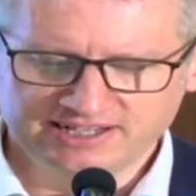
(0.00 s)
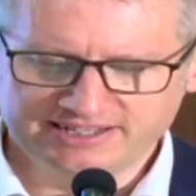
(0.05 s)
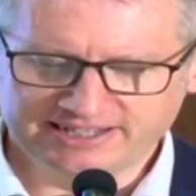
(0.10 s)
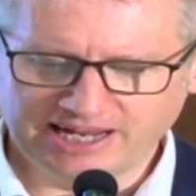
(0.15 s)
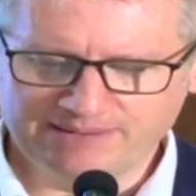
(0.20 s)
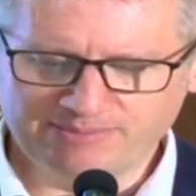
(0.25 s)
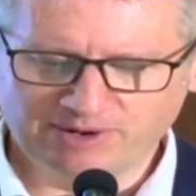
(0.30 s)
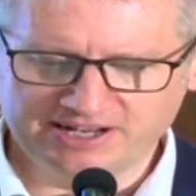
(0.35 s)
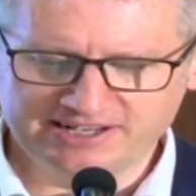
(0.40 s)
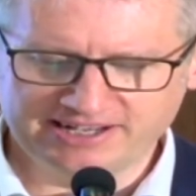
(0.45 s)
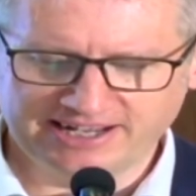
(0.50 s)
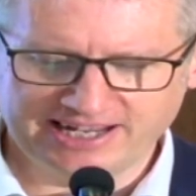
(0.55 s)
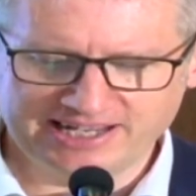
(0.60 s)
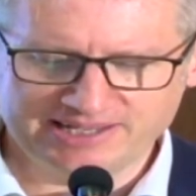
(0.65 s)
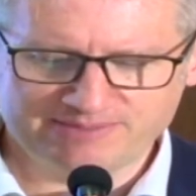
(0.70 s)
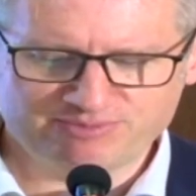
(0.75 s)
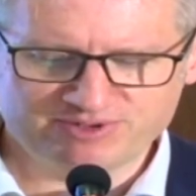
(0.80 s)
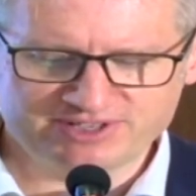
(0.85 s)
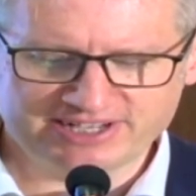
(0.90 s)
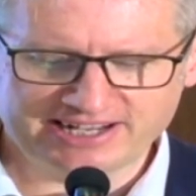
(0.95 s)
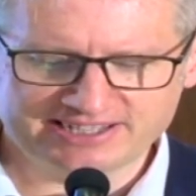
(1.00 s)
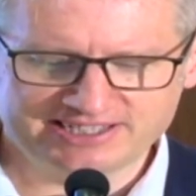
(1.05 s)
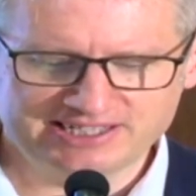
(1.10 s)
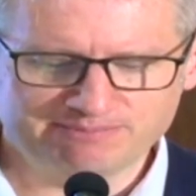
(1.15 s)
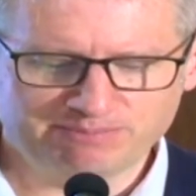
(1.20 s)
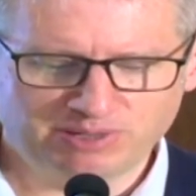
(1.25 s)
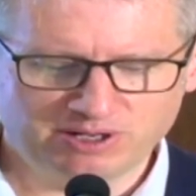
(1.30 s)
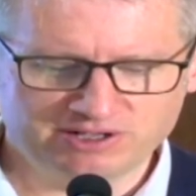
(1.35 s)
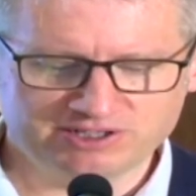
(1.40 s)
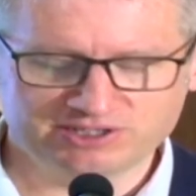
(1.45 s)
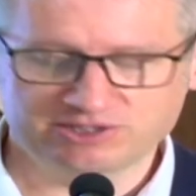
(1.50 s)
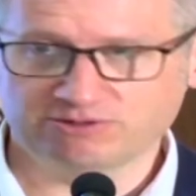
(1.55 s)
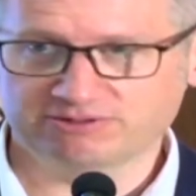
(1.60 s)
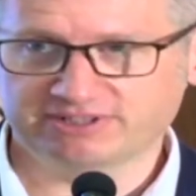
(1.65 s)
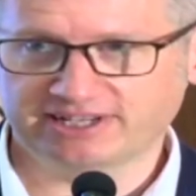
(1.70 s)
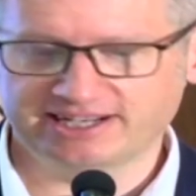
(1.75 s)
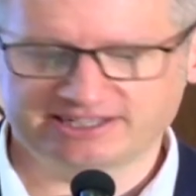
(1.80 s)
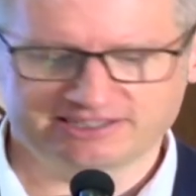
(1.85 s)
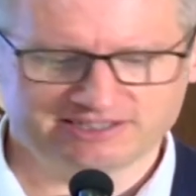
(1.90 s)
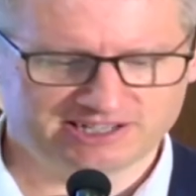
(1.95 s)
day by day, protecting personal
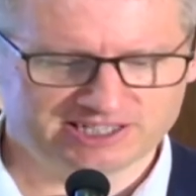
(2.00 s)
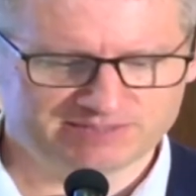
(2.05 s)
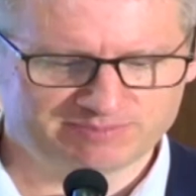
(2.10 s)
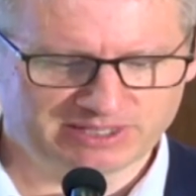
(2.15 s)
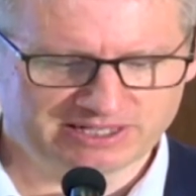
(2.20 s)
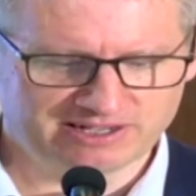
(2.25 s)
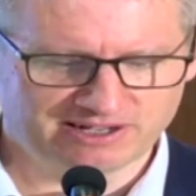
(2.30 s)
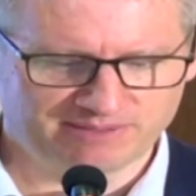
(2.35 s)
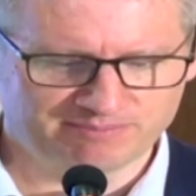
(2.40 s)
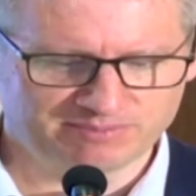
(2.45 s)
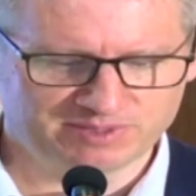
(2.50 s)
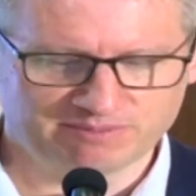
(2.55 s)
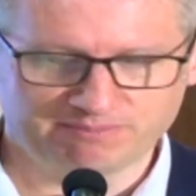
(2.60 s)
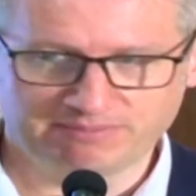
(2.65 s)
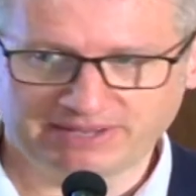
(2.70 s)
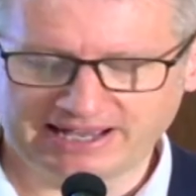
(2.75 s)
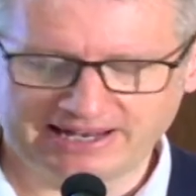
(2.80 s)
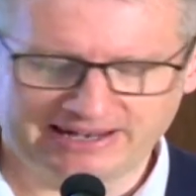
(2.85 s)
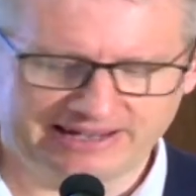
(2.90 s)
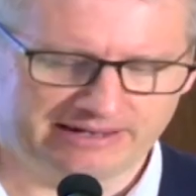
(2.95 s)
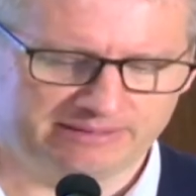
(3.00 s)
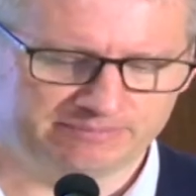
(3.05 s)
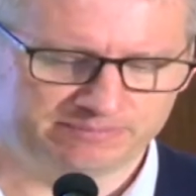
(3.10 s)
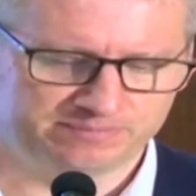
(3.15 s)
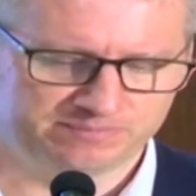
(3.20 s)
data has become compelling.